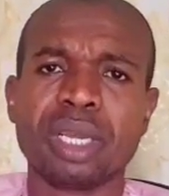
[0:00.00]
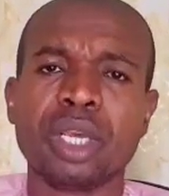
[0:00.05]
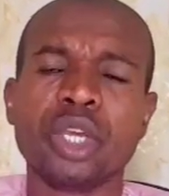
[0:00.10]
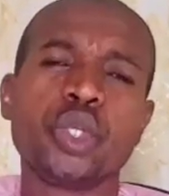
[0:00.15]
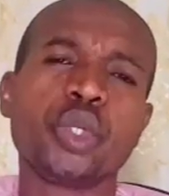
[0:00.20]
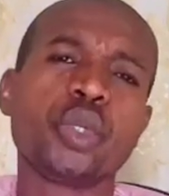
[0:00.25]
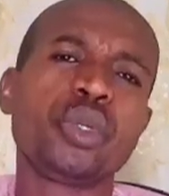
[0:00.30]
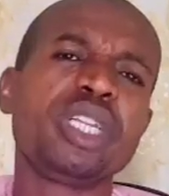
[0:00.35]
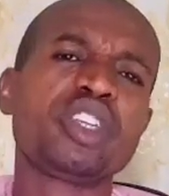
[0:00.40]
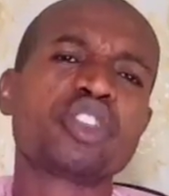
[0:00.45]

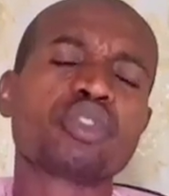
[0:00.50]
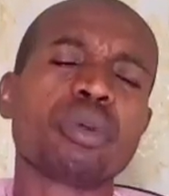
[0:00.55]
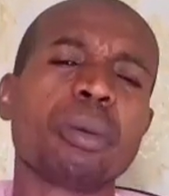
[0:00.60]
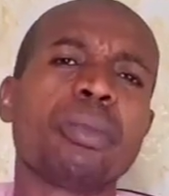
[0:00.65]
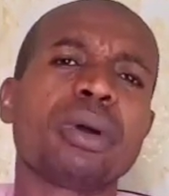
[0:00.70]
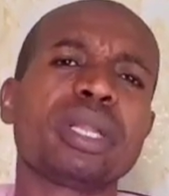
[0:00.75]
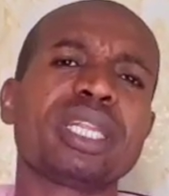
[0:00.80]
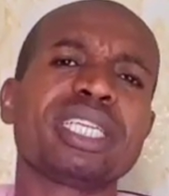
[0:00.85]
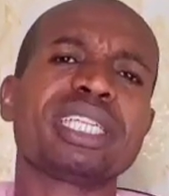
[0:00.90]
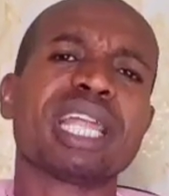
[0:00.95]
You need
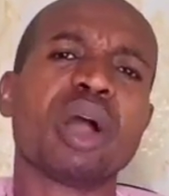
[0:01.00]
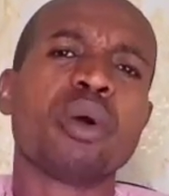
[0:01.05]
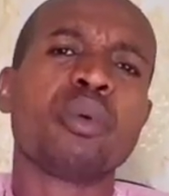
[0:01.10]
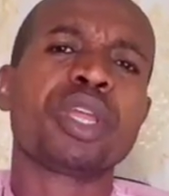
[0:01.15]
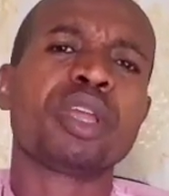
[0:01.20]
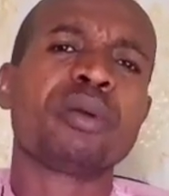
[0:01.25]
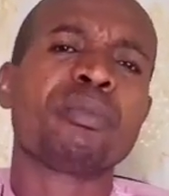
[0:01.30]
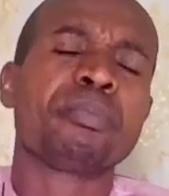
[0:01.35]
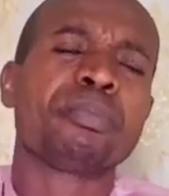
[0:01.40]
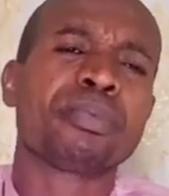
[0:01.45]
somebody that
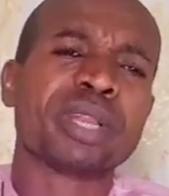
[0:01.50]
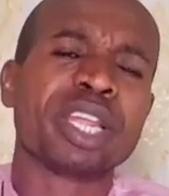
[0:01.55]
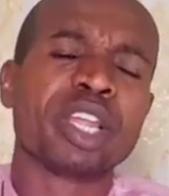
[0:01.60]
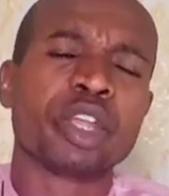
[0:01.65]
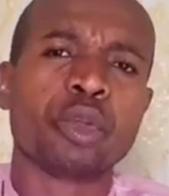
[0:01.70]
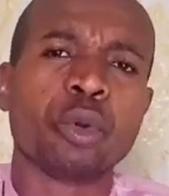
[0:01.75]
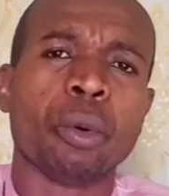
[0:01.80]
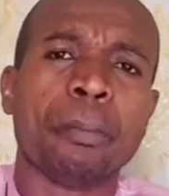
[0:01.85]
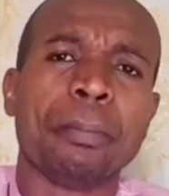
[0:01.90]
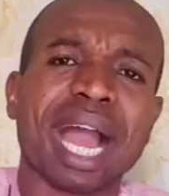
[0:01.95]
will bring
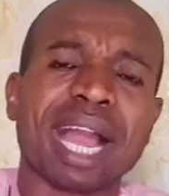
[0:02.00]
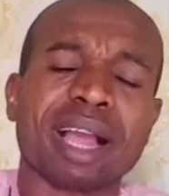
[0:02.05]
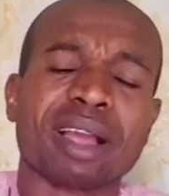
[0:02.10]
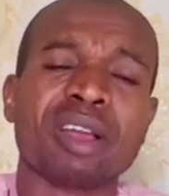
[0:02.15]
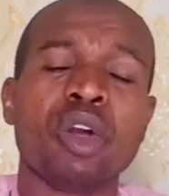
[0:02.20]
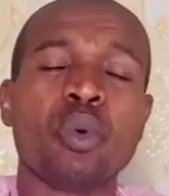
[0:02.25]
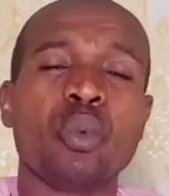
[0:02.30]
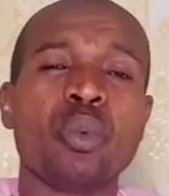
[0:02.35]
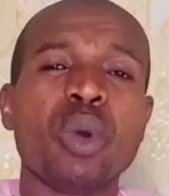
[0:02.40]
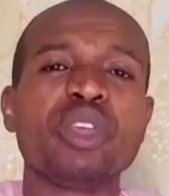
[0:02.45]
you back
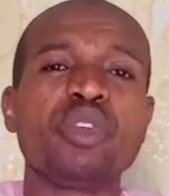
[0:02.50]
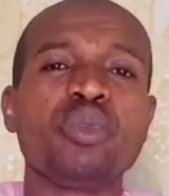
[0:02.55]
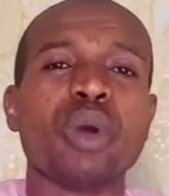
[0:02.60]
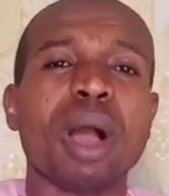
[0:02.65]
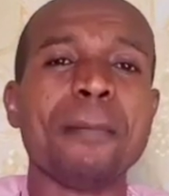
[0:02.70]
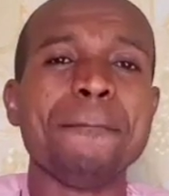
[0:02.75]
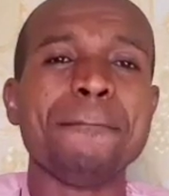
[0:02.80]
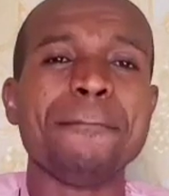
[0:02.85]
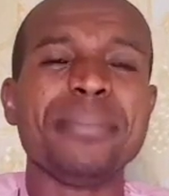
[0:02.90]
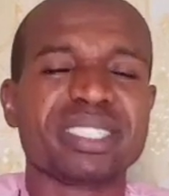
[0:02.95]
when you are
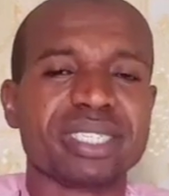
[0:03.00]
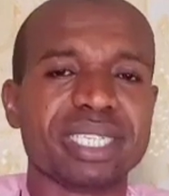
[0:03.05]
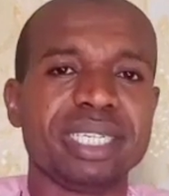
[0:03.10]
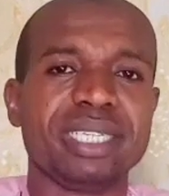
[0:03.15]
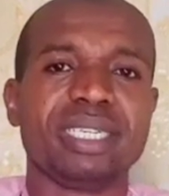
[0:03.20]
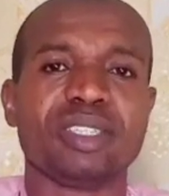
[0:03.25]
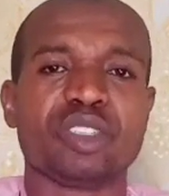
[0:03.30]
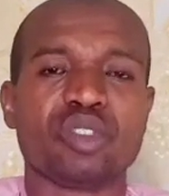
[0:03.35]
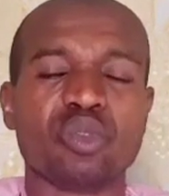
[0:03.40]
missing it.